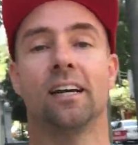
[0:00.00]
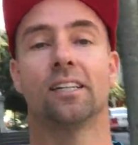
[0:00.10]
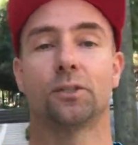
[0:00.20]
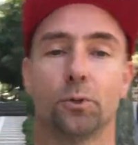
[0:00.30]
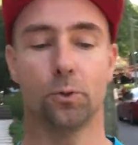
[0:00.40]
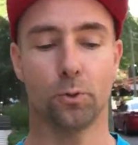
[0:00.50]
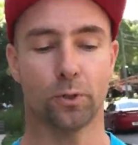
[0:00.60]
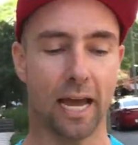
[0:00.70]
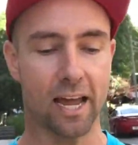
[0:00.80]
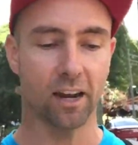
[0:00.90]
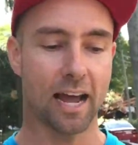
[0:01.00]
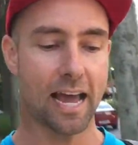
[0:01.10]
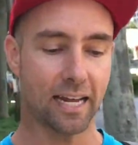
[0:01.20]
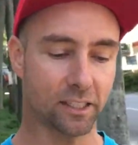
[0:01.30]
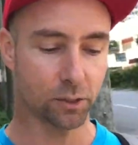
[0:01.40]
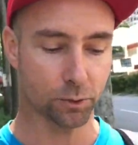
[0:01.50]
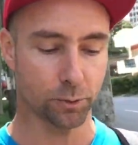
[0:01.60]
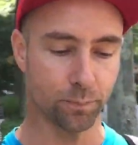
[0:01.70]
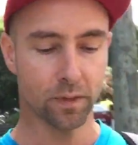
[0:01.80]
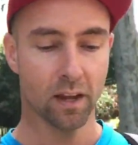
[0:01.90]
to KLIA2.
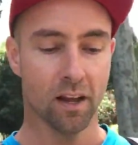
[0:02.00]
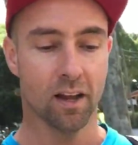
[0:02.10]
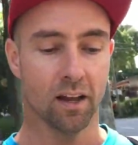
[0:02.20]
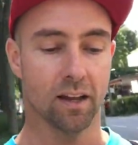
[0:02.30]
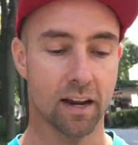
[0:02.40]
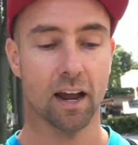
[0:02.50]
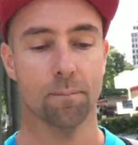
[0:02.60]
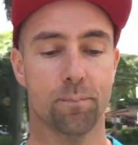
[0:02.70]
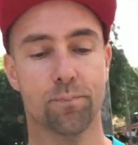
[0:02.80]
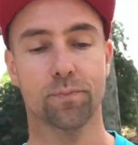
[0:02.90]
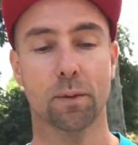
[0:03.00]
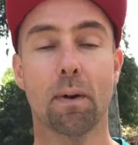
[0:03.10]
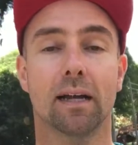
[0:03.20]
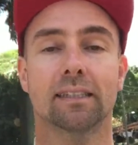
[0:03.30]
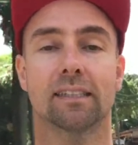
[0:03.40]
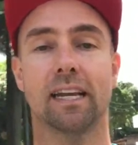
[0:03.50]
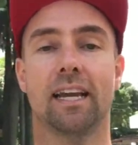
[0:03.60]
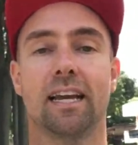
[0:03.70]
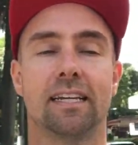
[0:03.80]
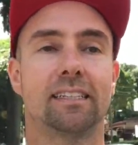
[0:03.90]
Now, the bus
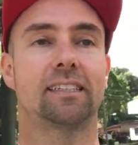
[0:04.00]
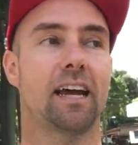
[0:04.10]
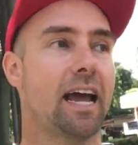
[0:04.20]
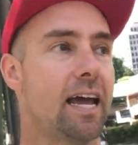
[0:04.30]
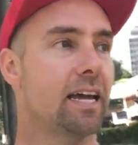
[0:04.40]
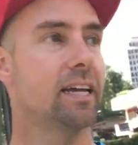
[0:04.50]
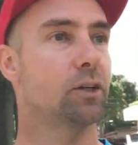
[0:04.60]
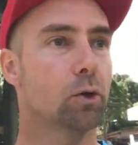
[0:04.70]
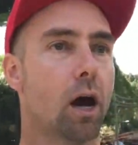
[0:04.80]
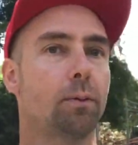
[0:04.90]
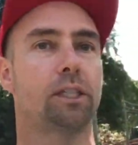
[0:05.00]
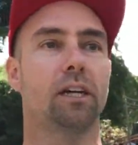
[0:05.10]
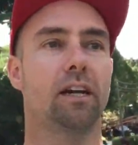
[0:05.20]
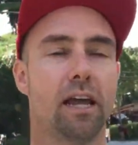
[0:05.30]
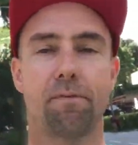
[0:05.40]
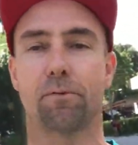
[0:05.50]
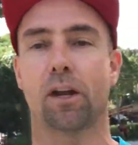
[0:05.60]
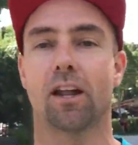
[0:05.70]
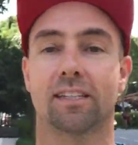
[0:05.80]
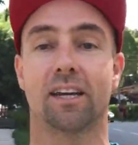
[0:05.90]
is a good option if you've got a
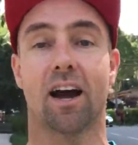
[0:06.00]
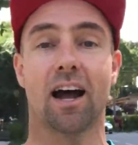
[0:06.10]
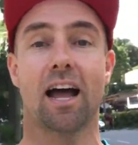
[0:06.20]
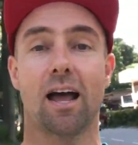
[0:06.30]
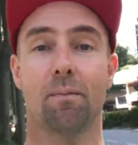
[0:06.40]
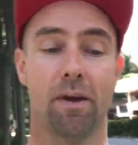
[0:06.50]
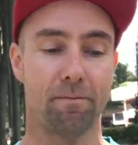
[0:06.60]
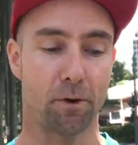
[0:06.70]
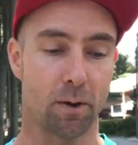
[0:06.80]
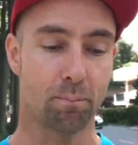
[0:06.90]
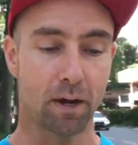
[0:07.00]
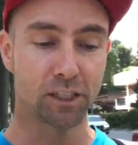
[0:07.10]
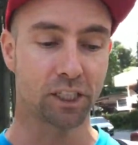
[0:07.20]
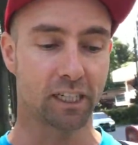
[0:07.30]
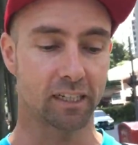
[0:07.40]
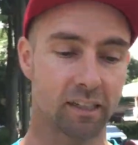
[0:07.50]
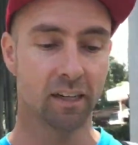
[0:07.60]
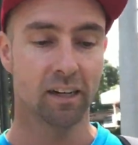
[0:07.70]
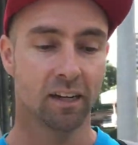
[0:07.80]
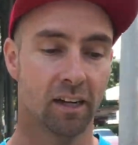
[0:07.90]
lot of time, if you're on a budget.
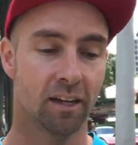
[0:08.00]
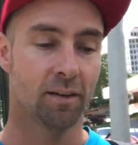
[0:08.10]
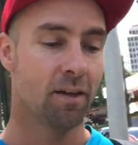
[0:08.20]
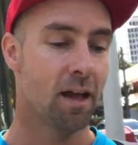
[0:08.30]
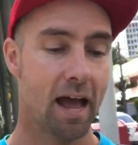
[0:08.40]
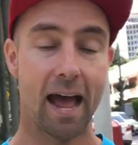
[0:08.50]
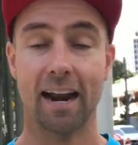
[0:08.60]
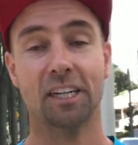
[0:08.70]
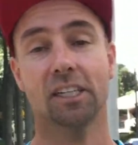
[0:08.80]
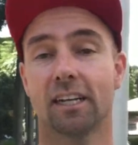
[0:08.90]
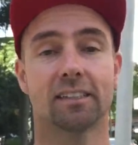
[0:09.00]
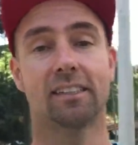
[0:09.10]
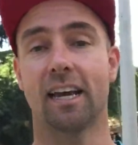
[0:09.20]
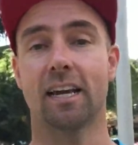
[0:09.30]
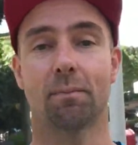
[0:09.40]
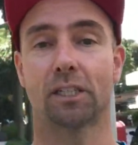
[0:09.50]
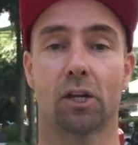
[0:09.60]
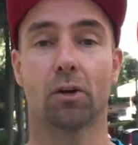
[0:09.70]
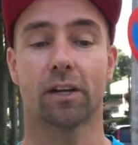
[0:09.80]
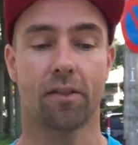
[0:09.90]
It actually doesn't take much
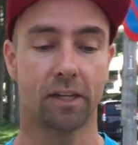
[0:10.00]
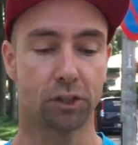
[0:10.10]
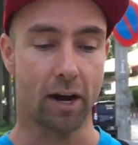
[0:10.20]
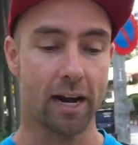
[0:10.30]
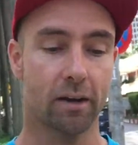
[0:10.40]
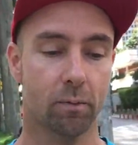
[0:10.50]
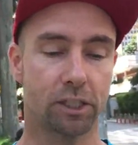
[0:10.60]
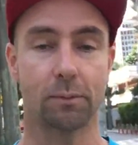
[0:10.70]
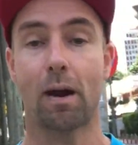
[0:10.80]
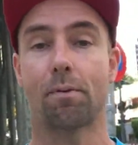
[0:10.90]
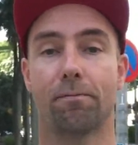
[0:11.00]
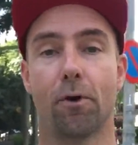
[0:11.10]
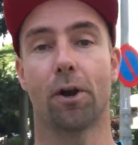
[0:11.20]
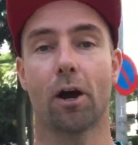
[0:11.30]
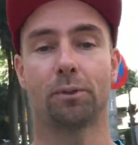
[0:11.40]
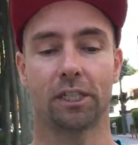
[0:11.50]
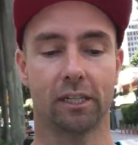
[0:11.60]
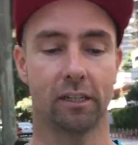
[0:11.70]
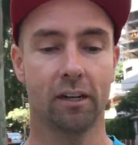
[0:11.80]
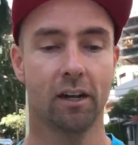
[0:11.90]
longer than the train, which is my preferred
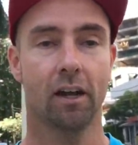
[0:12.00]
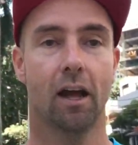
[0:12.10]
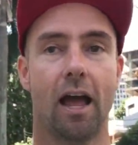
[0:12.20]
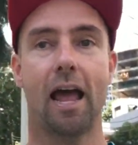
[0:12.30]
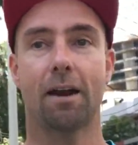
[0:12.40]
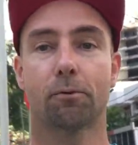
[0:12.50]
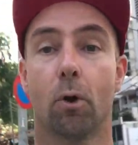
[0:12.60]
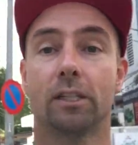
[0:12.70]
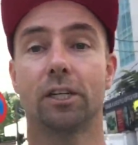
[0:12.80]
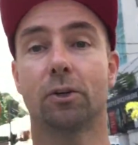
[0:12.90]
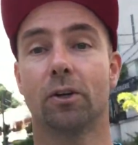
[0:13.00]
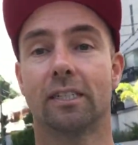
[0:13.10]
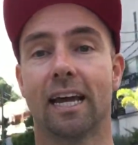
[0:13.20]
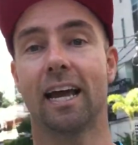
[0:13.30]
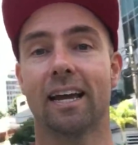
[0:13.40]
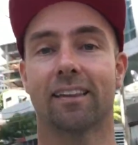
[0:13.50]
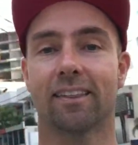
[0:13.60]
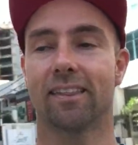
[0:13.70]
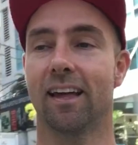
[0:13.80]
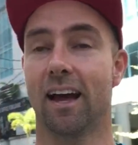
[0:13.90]
option. And of course, you could take
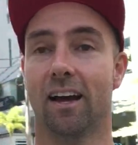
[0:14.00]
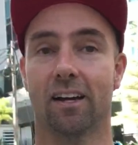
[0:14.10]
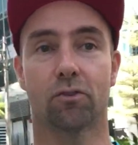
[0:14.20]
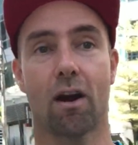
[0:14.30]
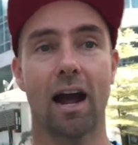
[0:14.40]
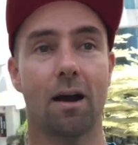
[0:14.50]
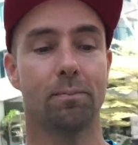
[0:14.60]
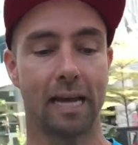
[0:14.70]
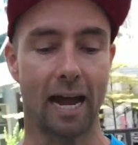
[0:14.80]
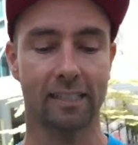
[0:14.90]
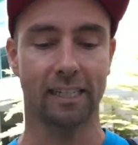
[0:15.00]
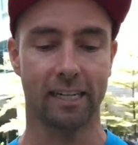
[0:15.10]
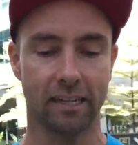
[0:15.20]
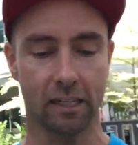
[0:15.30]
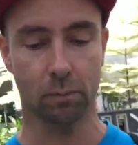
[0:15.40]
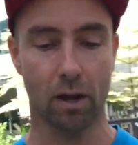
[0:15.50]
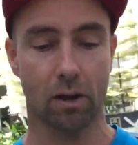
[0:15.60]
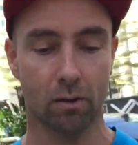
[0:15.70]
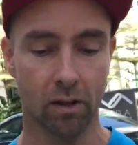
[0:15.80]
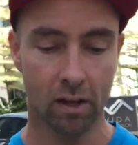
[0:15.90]
a Grab taxi as
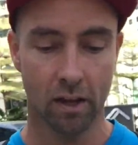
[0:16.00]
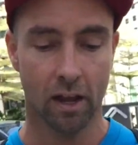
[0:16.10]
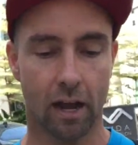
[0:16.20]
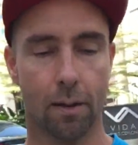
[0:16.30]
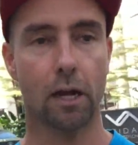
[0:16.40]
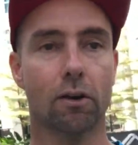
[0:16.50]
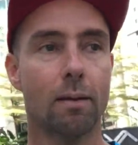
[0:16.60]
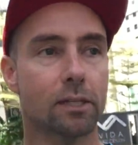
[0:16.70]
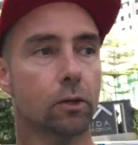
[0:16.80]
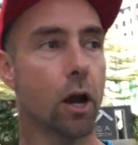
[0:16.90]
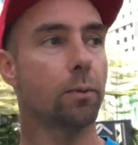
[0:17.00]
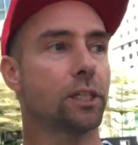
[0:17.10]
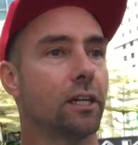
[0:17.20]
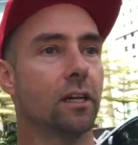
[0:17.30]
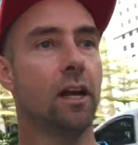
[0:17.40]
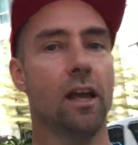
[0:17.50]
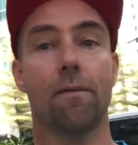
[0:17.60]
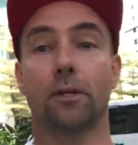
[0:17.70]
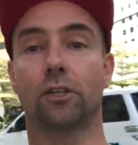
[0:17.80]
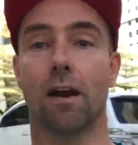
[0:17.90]
well. A Grab's a good option if
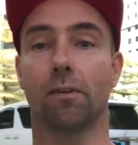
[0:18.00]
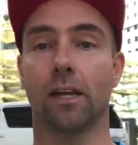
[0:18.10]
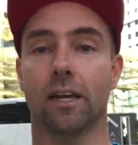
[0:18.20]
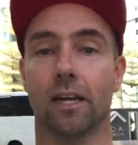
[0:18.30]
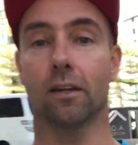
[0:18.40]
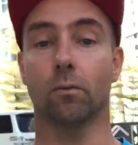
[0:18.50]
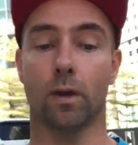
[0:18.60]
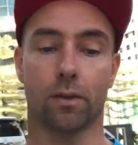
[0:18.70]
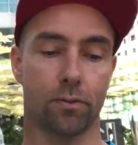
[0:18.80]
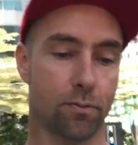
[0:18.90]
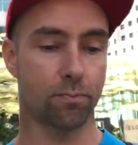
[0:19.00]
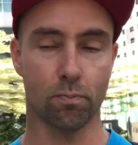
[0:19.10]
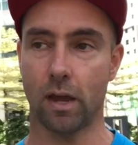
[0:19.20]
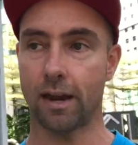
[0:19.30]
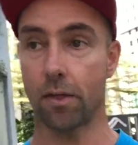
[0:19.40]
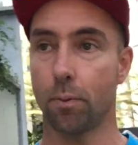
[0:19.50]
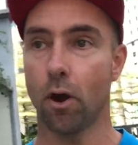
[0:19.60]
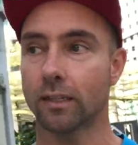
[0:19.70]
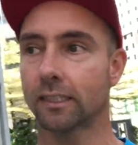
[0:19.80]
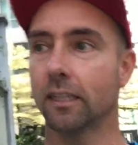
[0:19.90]
you're traveling with another
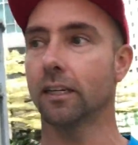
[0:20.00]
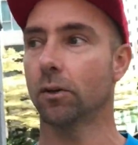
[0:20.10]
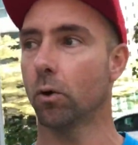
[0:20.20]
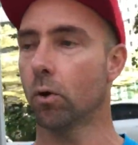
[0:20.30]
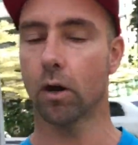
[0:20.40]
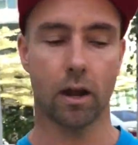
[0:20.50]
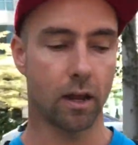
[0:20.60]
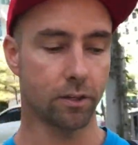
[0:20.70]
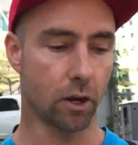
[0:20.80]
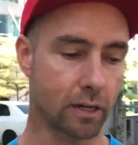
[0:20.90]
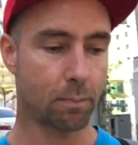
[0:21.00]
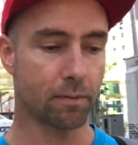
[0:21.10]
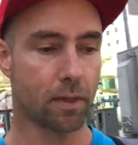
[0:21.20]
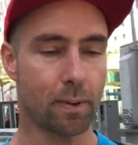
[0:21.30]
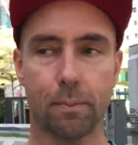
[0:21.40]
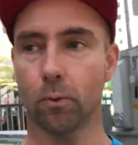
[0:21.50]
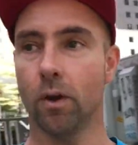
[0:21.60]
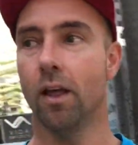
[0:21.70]
person or a couple of other people.